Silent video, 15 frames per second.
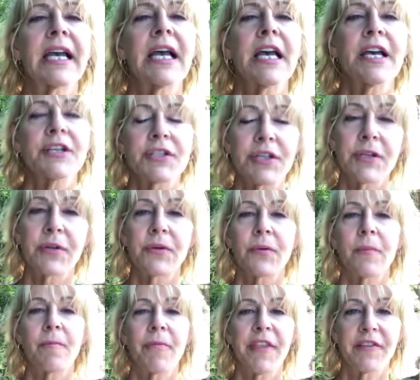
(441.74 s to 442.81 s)
to
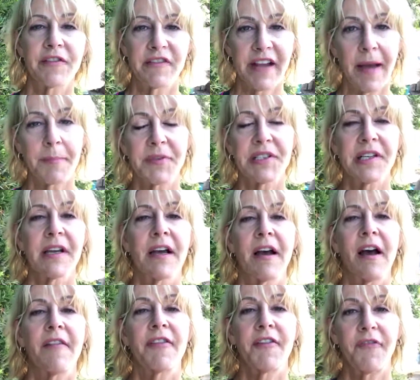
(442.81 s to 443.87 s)
the steps
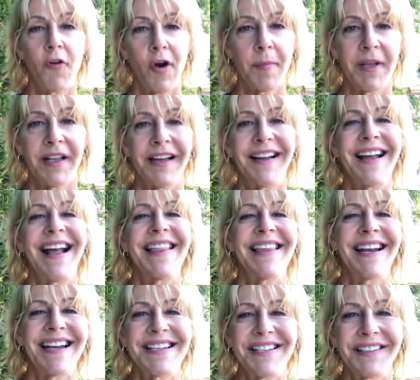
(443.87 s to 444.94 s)
of the formula that
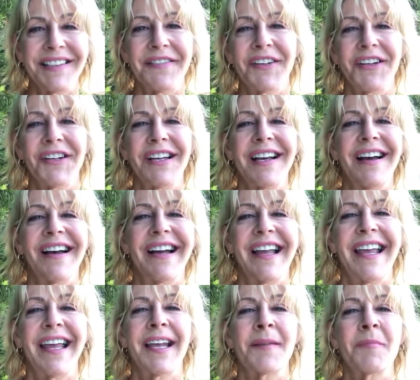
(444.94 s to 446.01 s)
I delivered
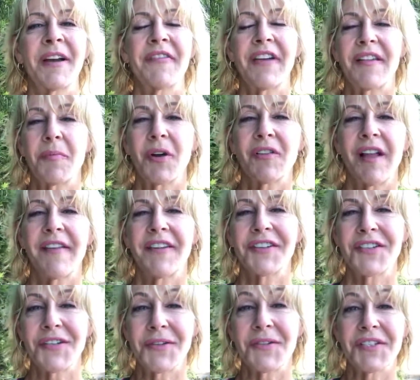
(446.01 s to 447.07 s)
in my Facebook Live on
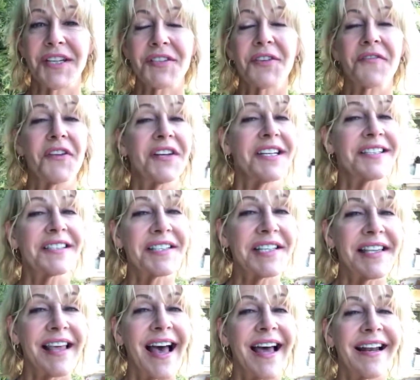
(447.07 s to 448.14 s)
Tuesday. So if you didn't see
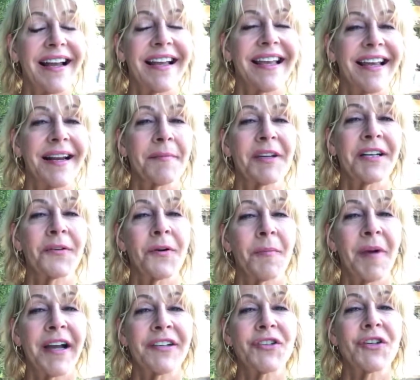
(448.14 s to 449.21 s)
that, again, I'm going to
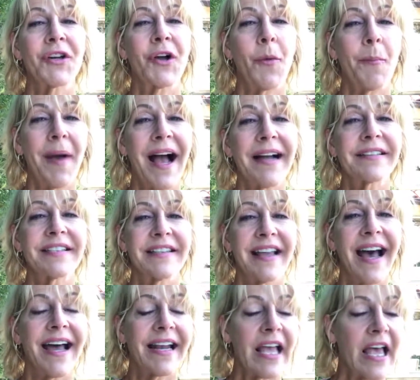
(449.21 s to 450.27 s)
remind you to go back to
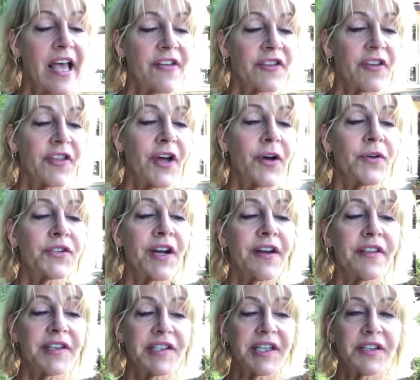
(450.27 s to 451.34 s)
that. So those are
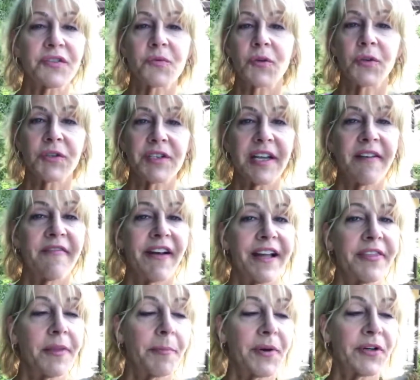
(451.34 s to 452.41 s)
the 6 rules.
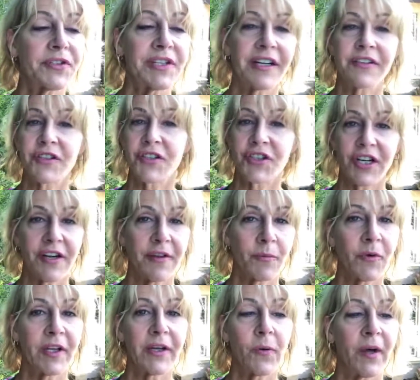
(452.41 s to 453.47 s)
Invite the person, I'll just share them
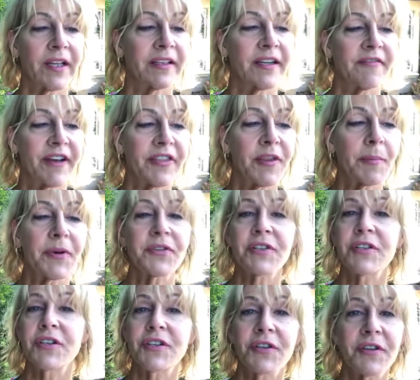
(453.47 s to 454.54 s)
really quickly. Invite the person
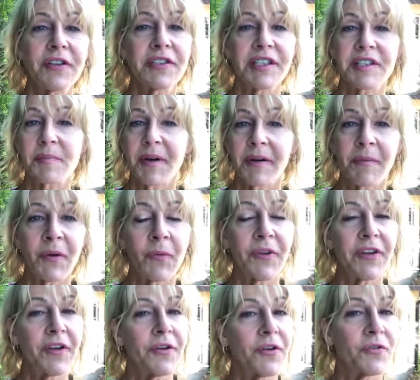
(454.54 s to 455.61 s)
to do this experiment
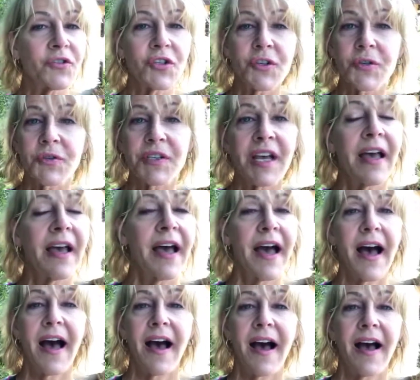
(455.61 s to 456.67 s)
with you. You choose
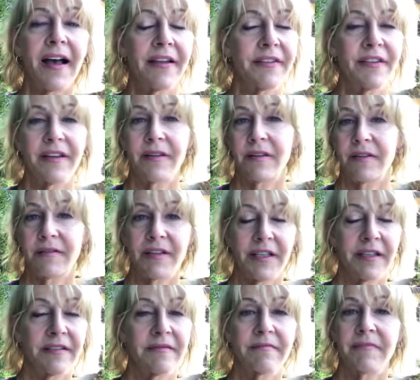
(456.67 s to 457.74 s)

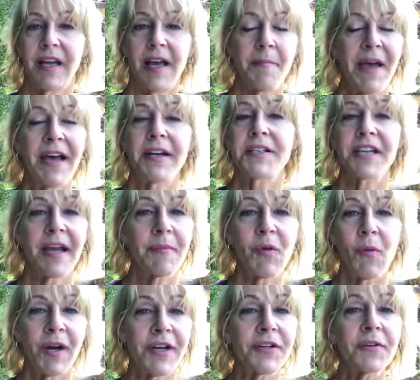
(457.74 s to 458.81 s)
the amount of time you
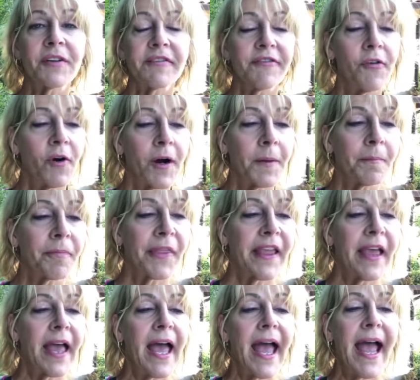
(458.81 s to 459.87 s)
want to do it for.
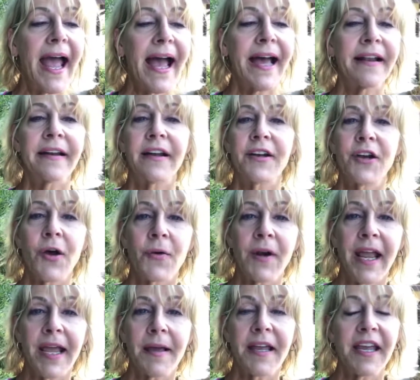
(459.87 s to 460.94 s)
And no
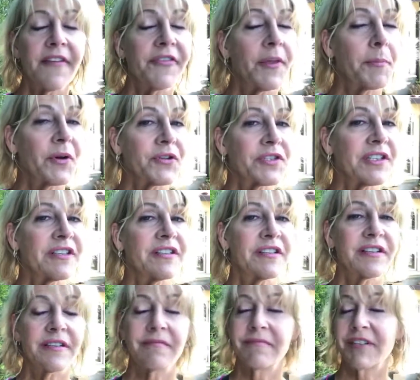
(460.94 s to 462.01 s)
name. If the person
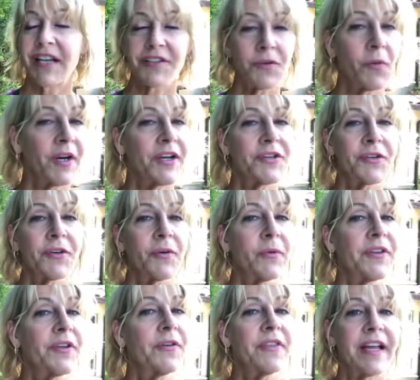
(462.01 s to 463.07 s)
doesn't want to do it
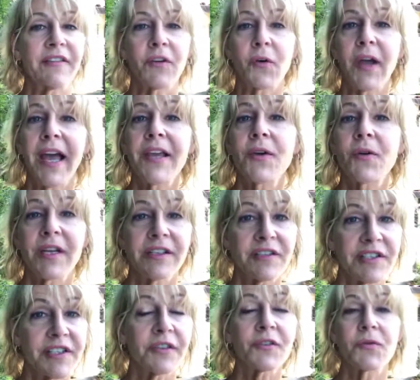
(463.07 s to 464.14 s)
with you, that's okay. You can
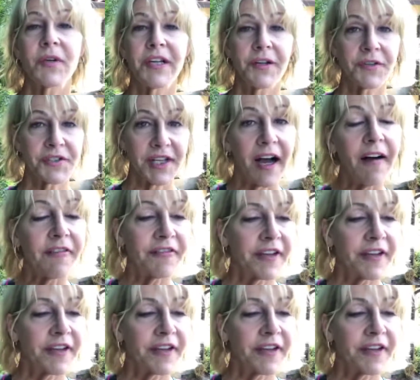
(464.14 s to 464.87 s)
still do it yourself.